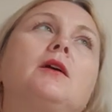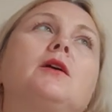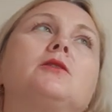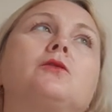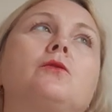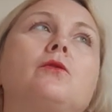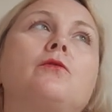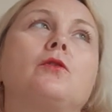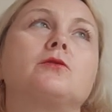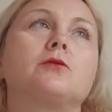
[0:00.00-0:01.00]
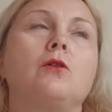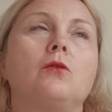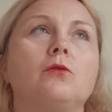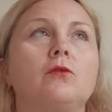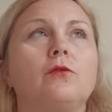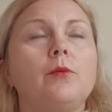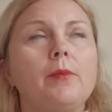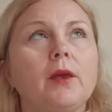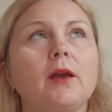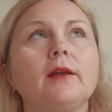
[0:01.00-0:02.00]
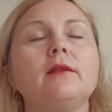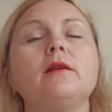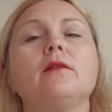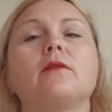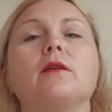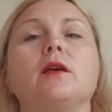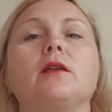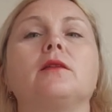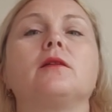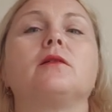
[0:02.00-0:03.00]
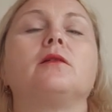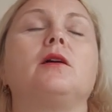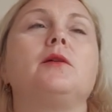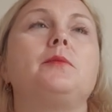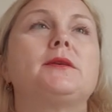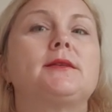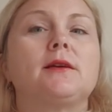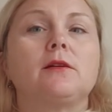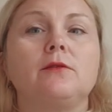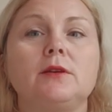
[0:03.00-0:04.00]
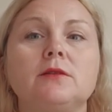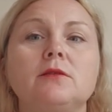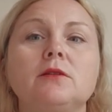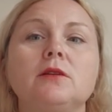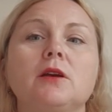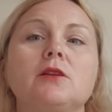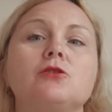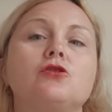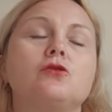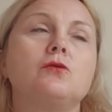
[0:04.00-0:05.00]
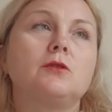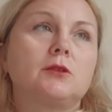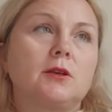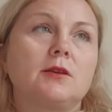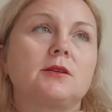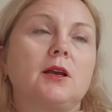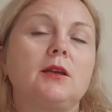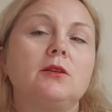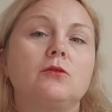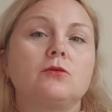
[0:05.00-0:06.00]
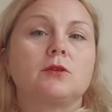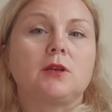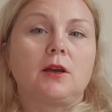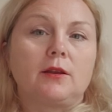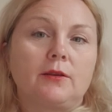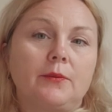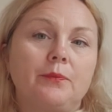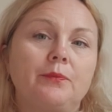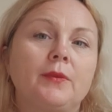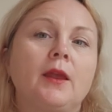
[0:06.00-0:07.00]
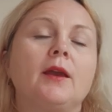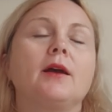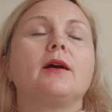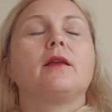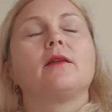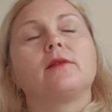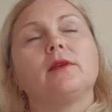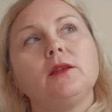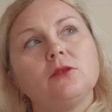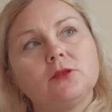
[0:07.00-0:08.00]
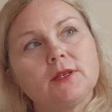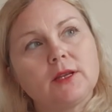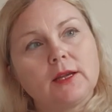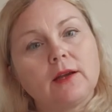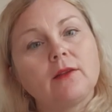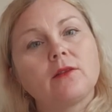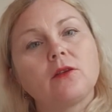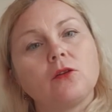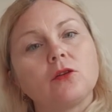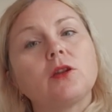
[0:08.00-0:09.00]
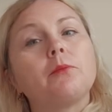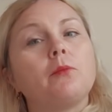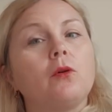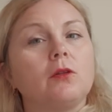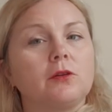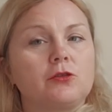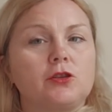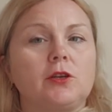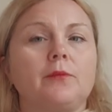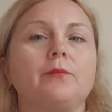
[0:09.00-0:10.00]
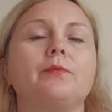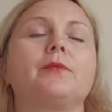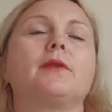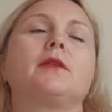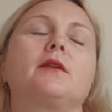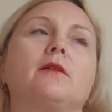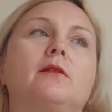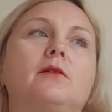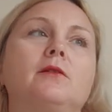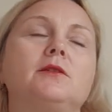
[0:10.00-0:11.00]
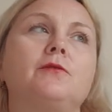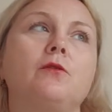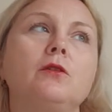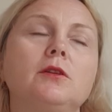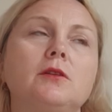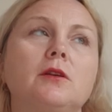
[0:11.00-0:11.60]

so you first go to VPN, then IPsec Wizard, and choose site-to-site. Then you select your topology. Default